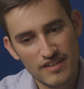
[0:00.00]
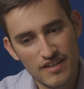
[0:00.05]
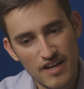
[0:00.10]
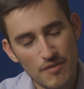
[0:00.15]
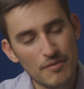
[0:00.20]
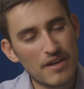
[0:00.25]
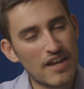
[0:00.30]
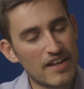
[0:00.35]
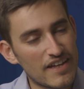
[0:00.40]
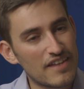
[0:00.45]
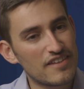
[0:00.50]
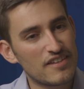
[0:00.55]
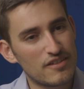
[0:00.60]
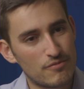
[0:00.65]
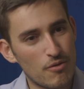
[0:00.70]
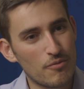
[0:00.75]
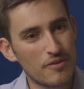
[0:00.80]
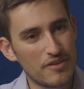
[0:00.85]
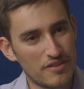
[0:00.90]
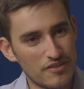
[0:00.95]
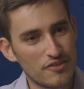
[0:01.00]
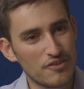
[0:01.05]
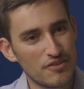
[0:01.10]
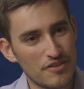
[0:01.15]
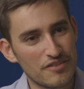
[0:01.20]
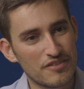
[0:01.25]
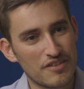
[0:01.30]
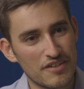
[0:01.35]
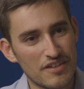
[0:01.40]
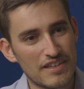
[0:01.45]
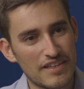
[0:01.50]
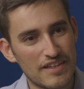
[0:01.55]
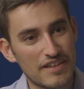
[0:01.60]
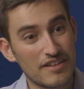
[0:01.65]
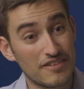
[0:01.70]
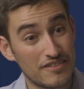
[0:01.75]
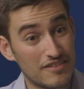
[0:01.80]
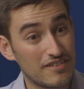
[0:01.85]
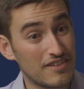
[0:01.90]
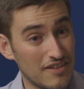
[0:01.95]
I mean, I guess it's probably is going to
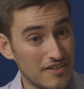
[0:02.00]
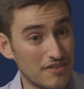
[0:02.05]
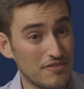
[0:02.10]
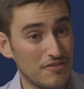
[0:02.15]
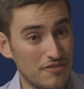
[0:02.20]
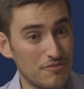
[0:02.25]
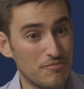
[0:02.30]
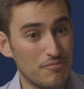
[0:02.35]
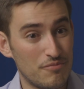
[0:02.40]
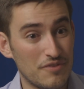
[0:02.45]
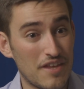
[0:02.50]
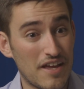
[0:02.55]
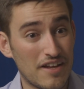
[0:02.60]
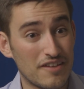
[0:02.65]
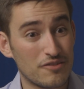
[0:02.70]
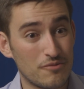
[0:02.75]
link to the next